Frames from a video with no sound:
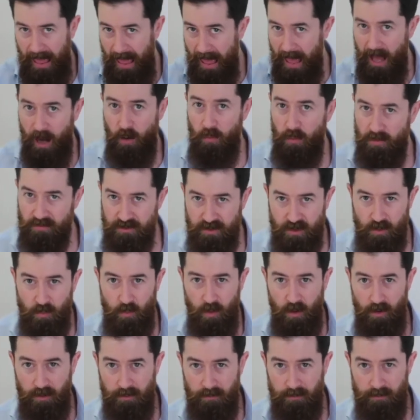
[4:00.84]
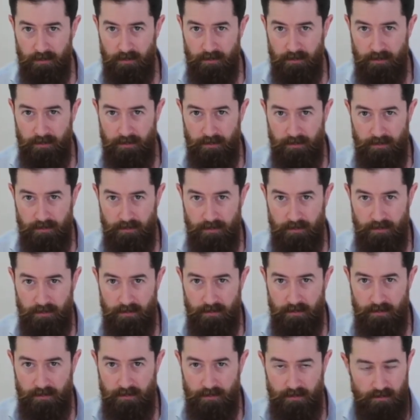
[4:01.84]
however you want.
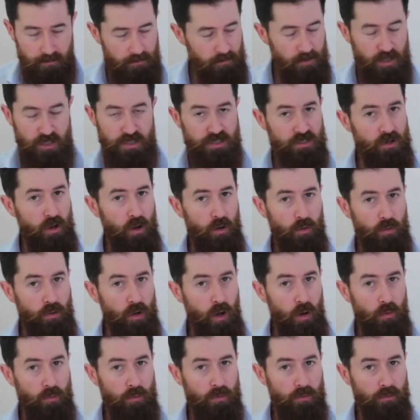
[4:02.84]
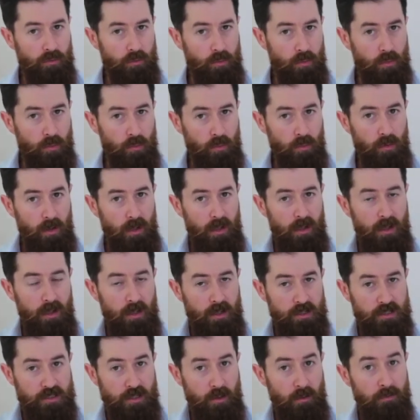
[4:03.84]
There's no golden rule.
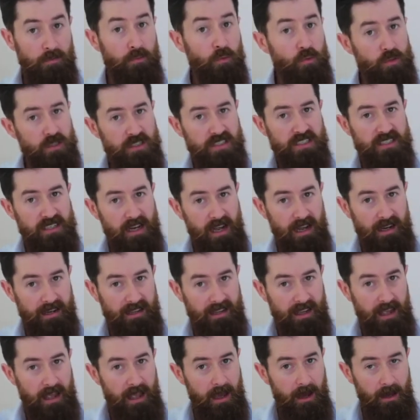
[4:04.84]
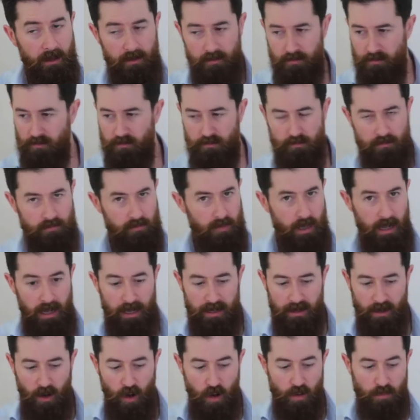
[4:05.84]
So if you're just starting out,
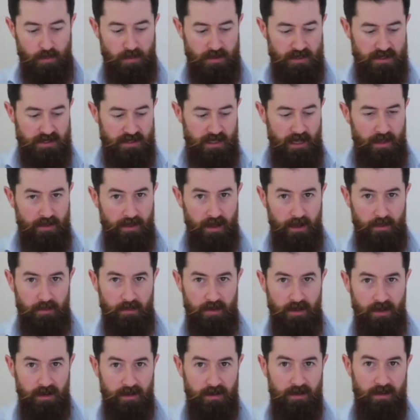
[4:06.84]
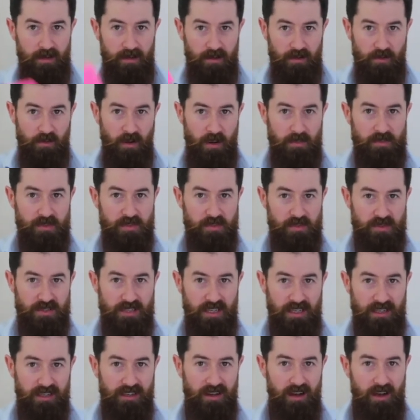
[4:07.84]
hey, open slather. Grab some
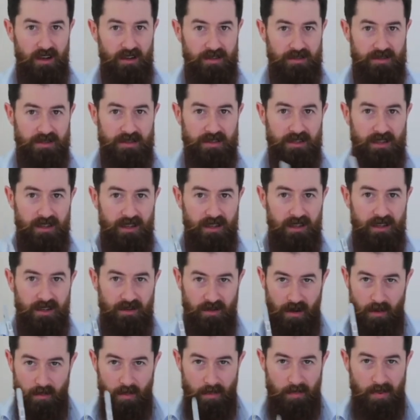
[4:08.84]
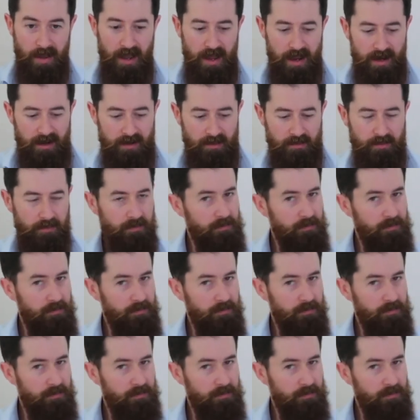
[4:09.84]
sticky notes, grab a pen,